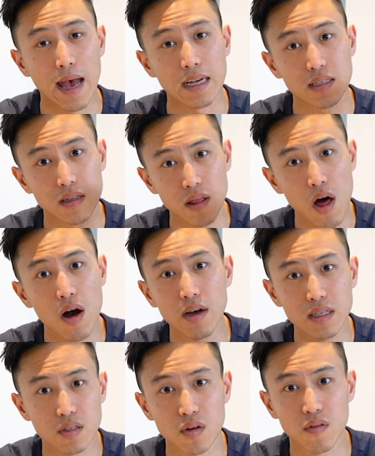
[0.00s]
as long
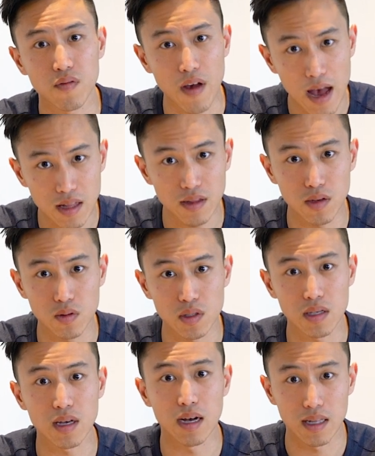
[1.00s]
as your
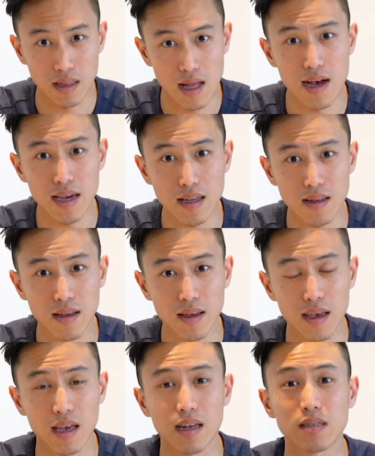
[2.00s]
values align,
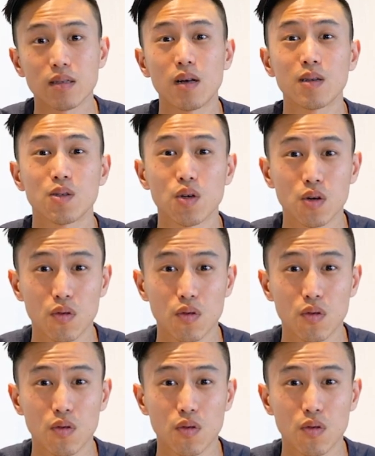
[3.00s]
and as long as you're